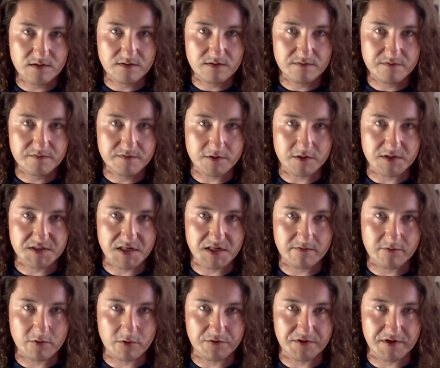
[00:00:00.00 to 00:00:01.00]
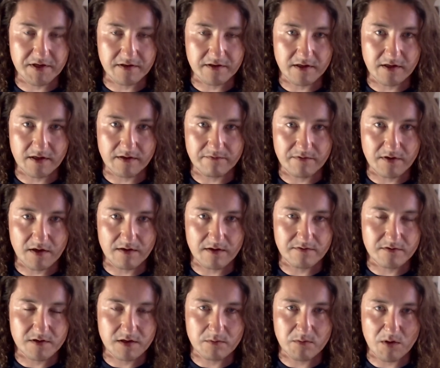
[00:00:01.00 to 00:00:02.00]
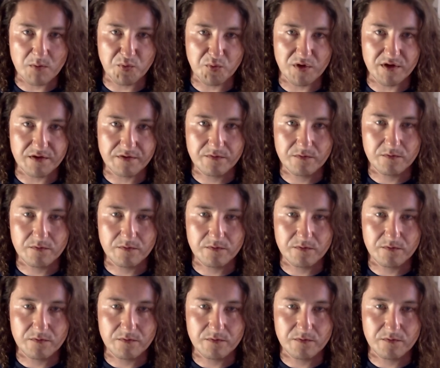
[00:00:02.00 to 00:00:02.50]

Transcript: philosophical thing that I've come up with